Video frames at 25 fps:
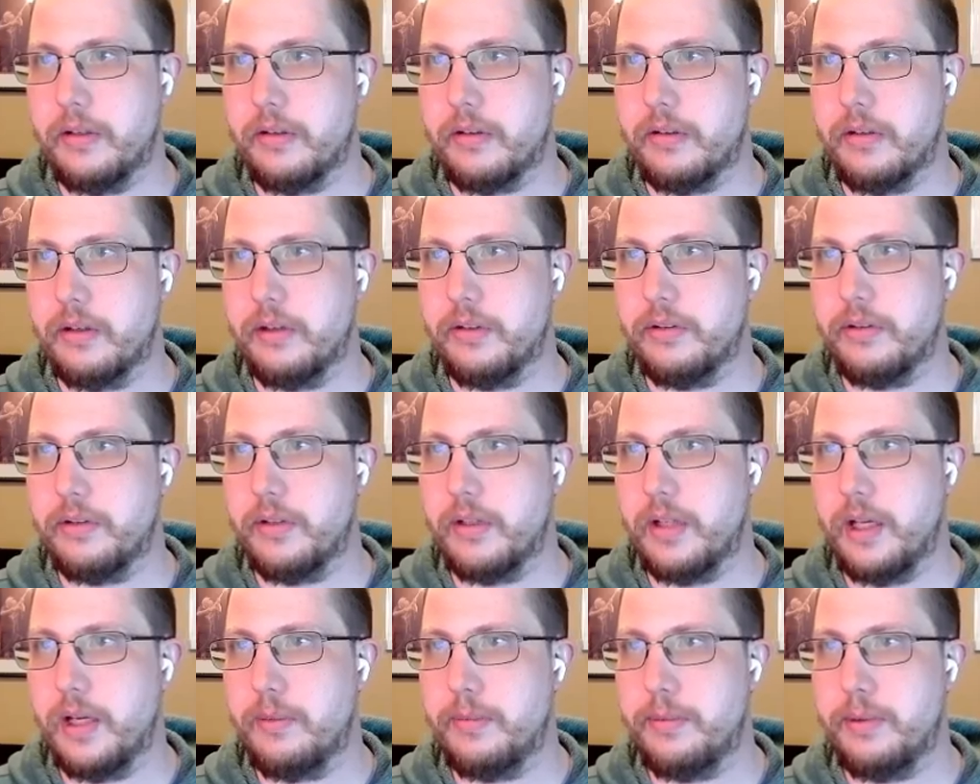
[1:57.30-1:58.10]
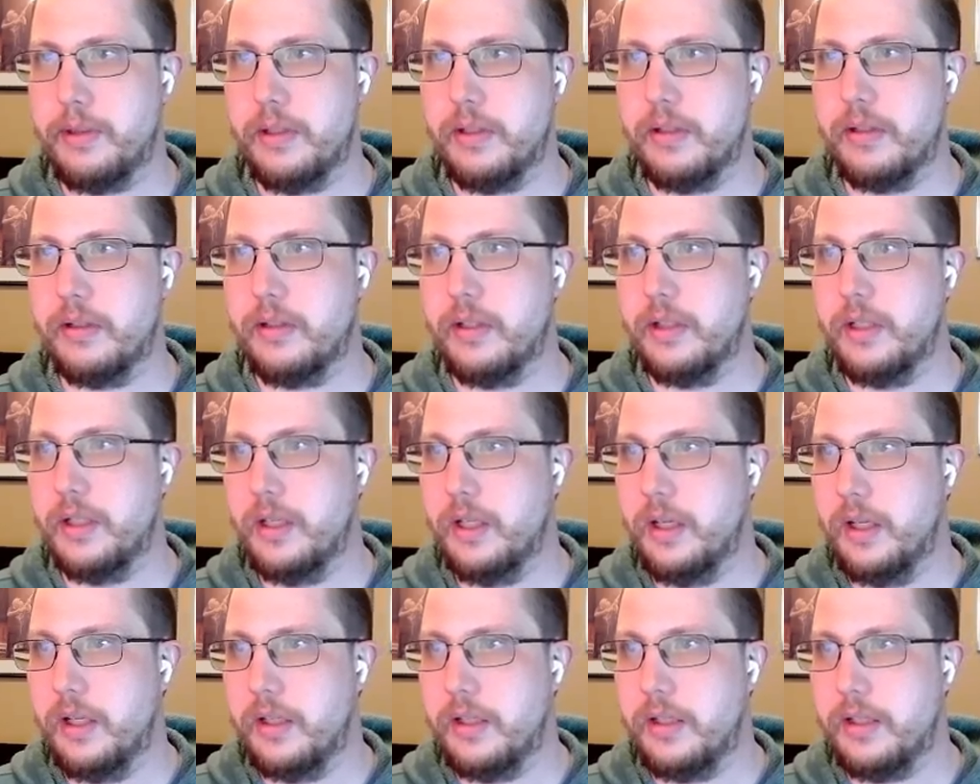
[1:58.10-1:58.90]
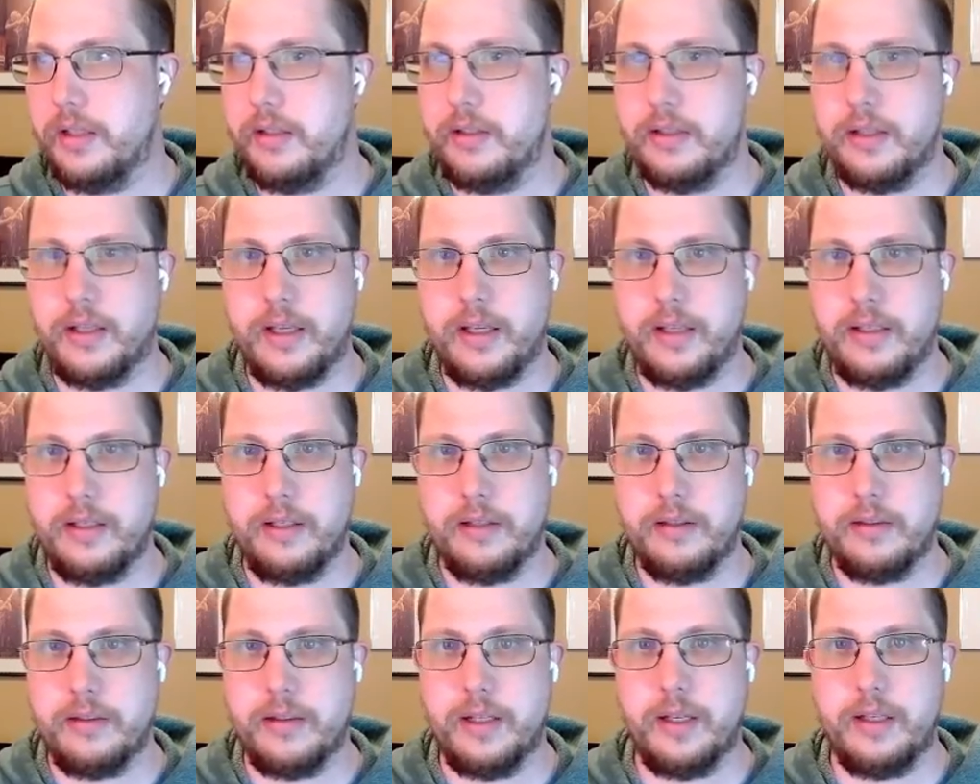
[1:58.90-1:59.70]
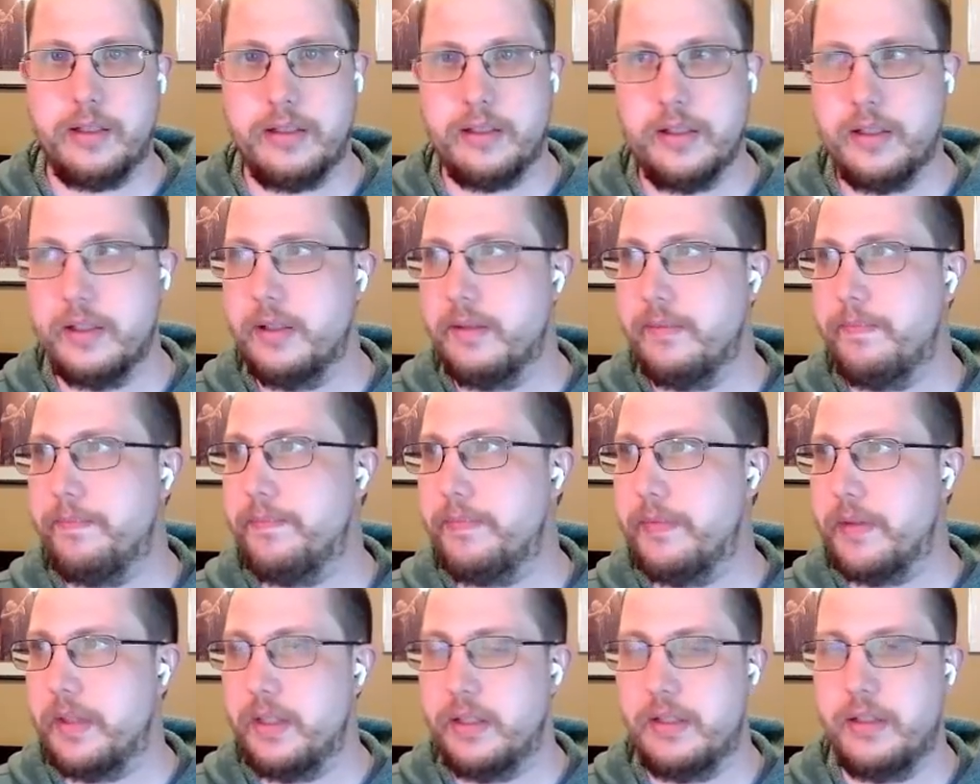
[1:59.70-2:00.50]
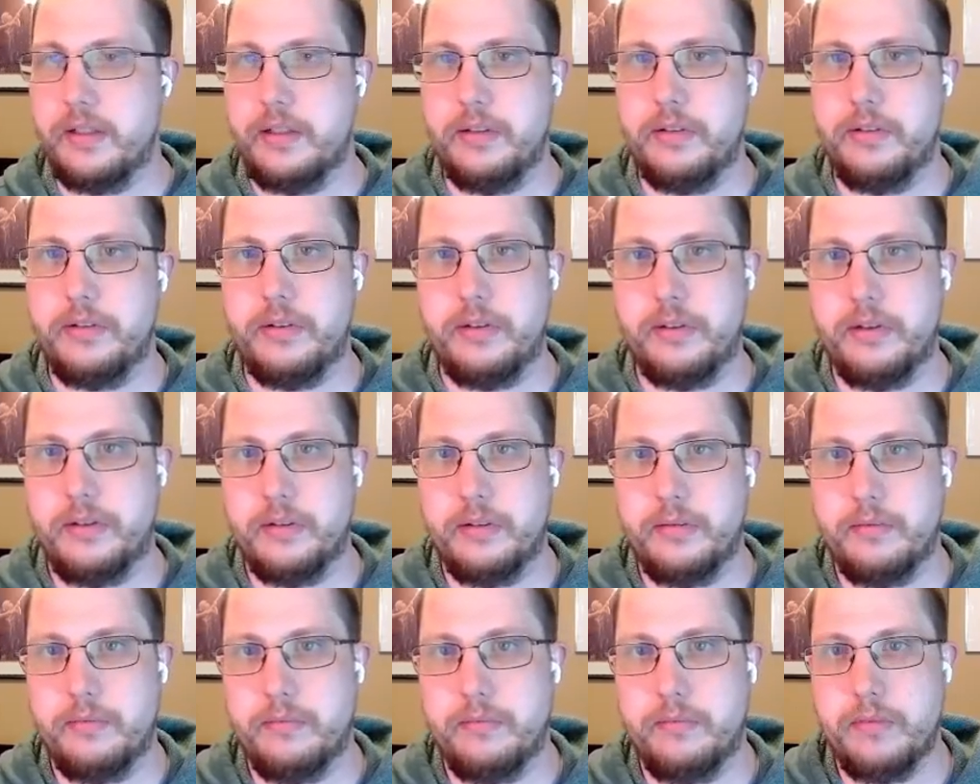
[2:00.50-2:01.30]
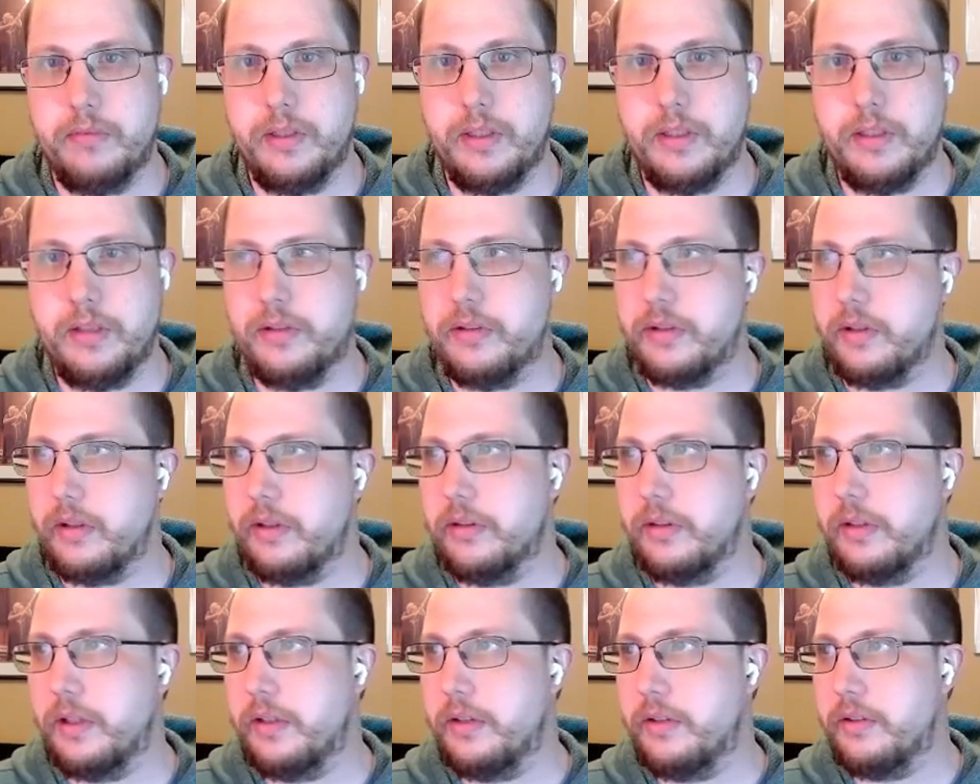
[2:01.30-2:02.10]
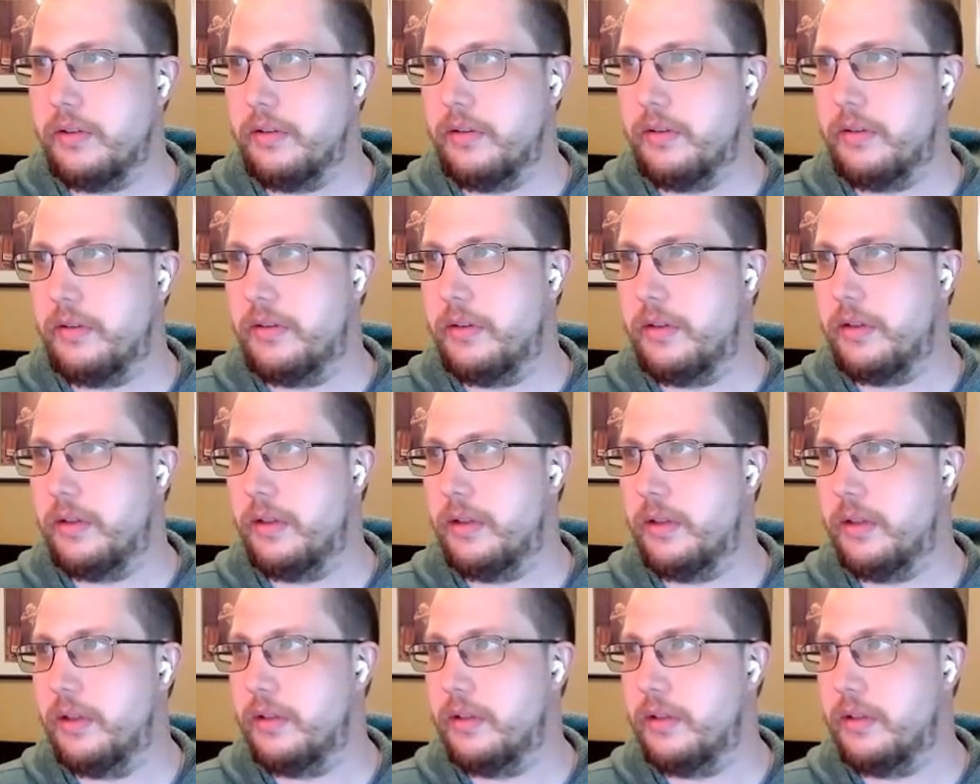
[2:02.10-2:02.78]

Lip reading: across the top here, indicating that it is it is unlicensed.